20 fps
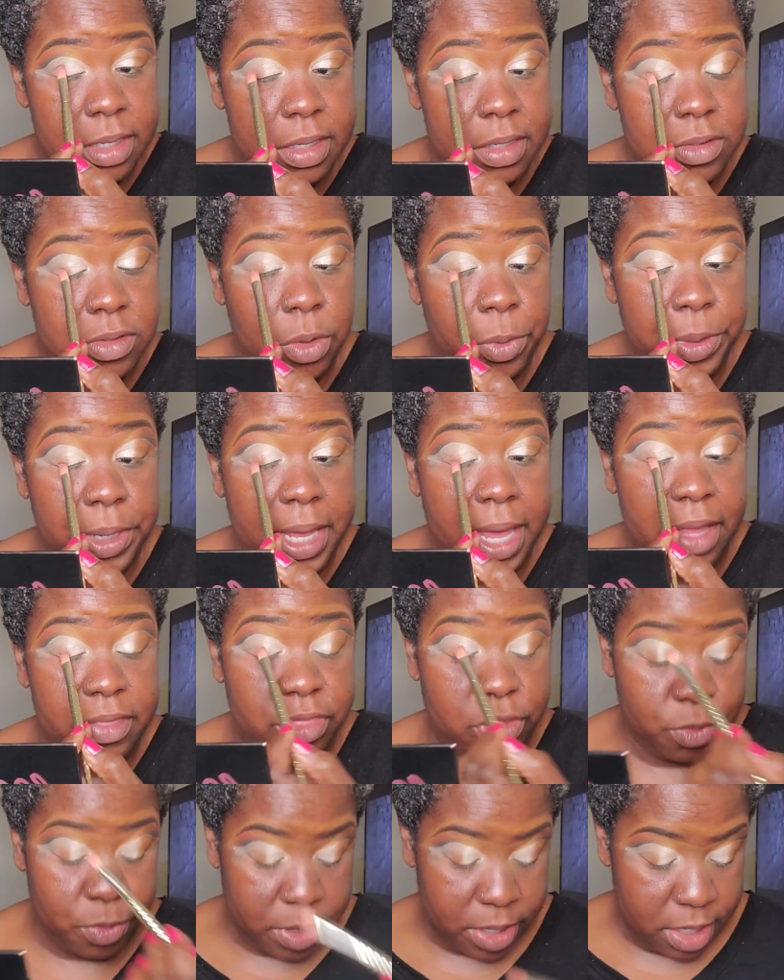So we
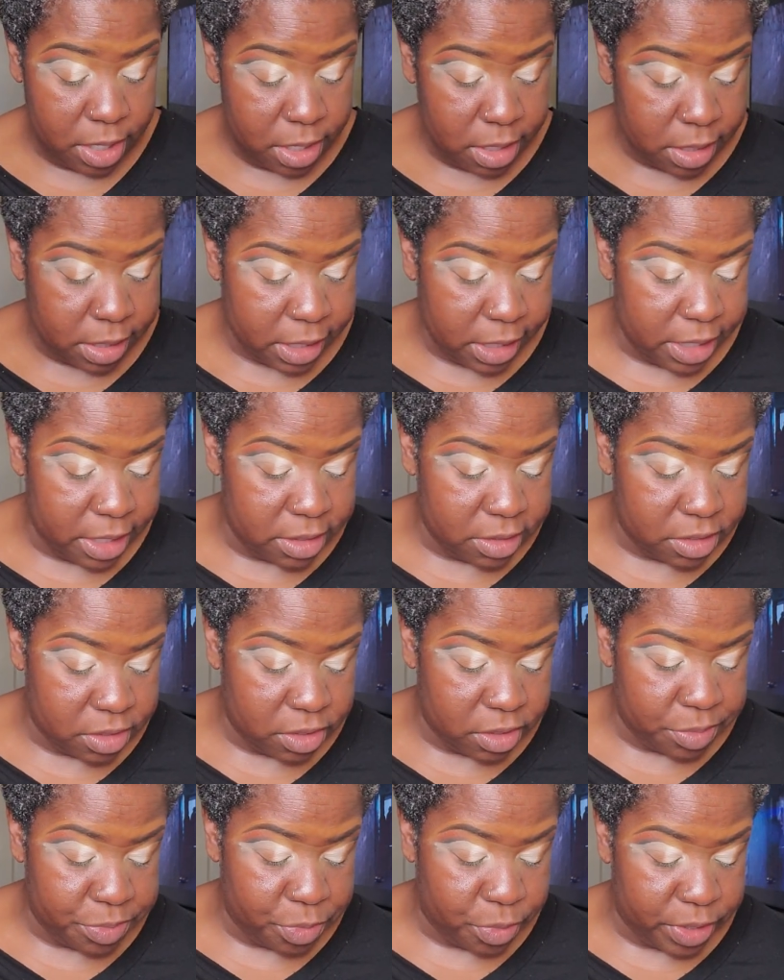got 3:
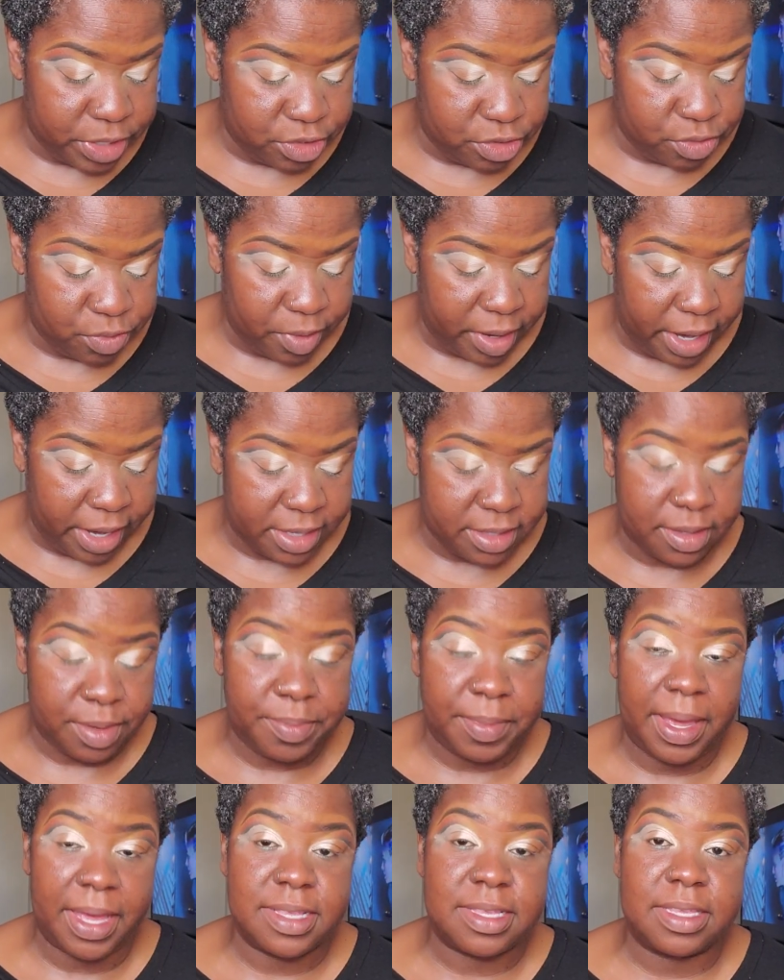cleanser, moisturizer,
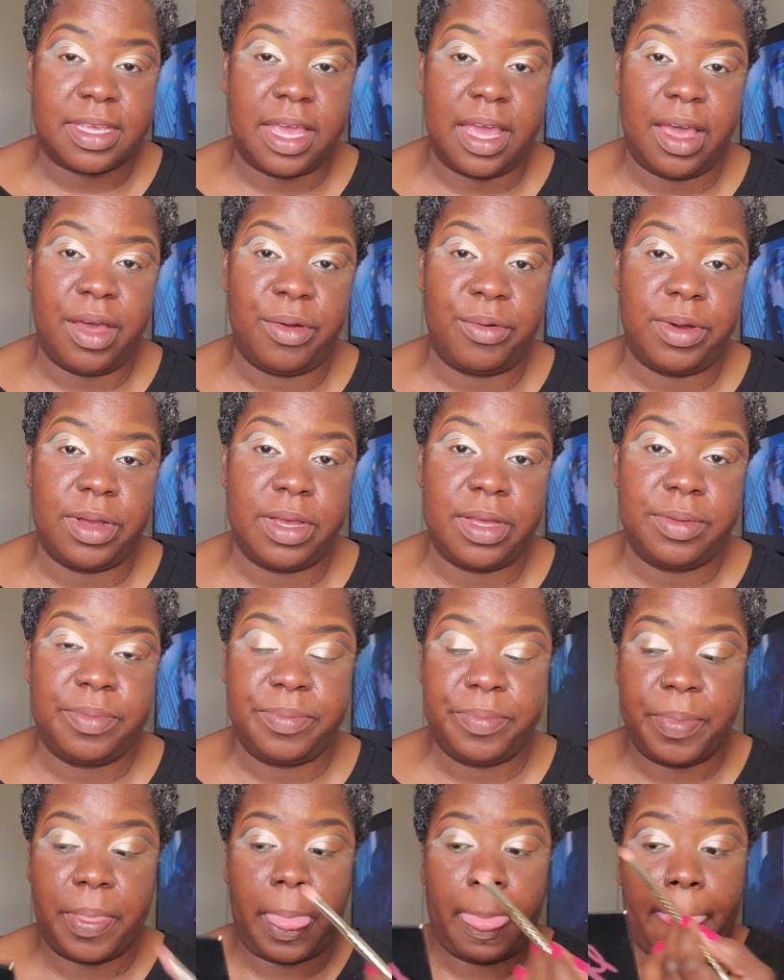mascara,
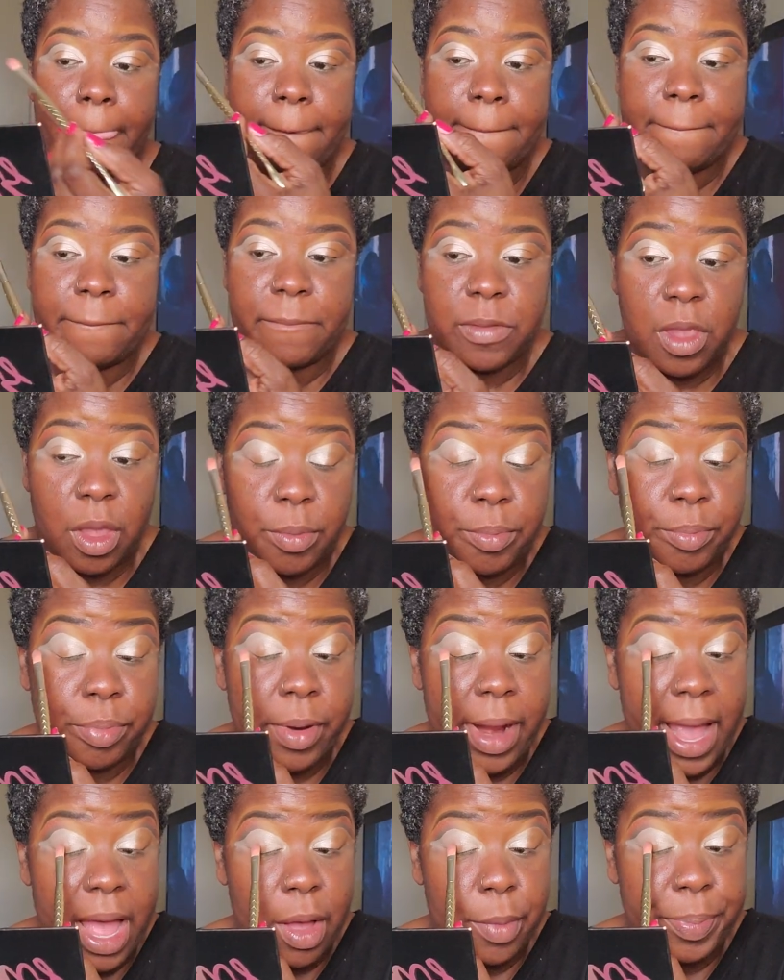
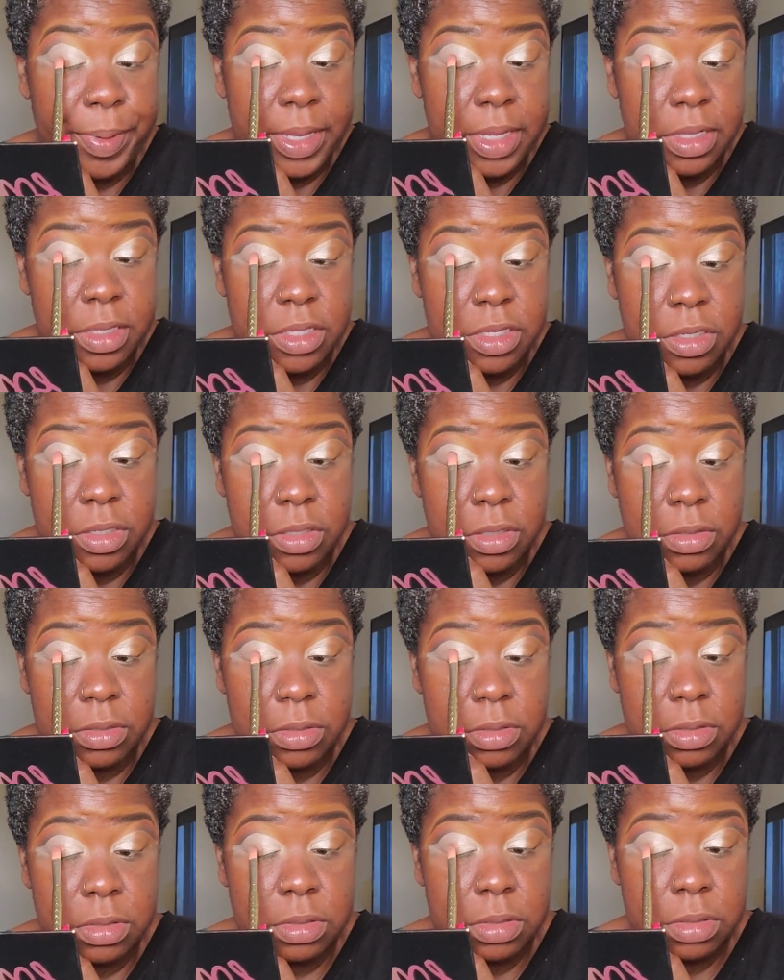brow
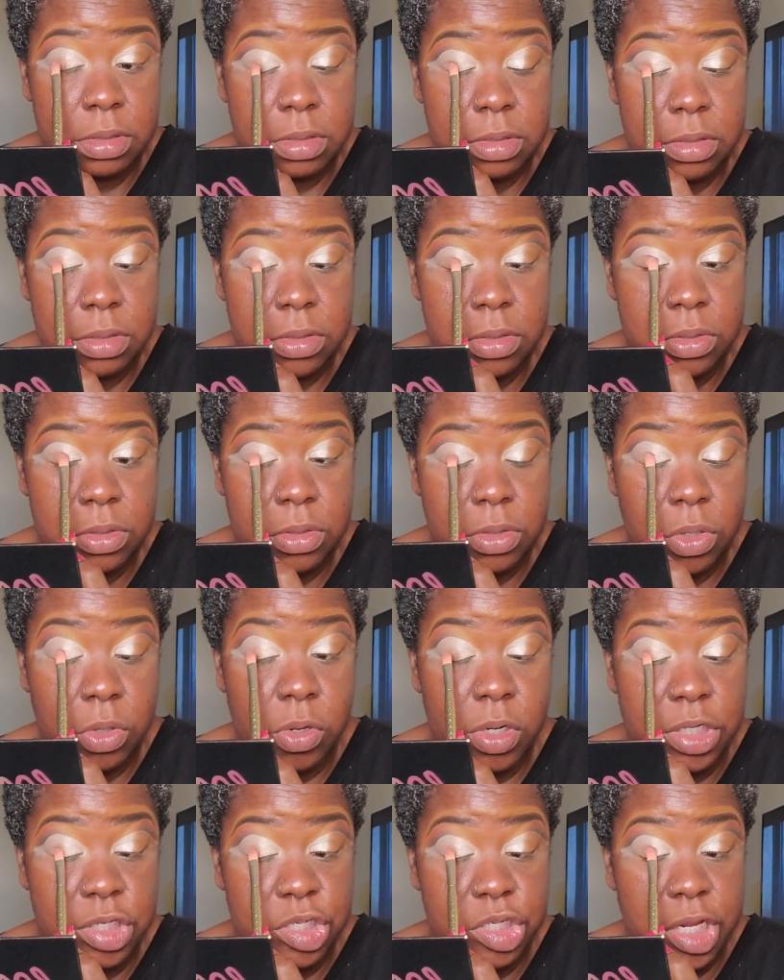pencil
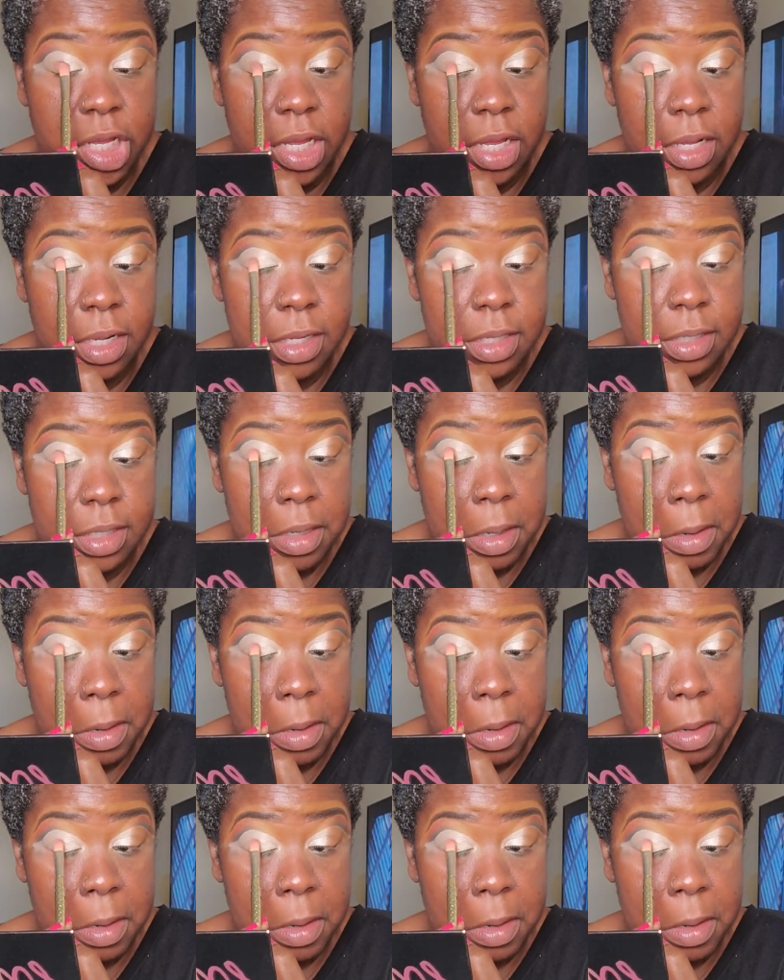or gel,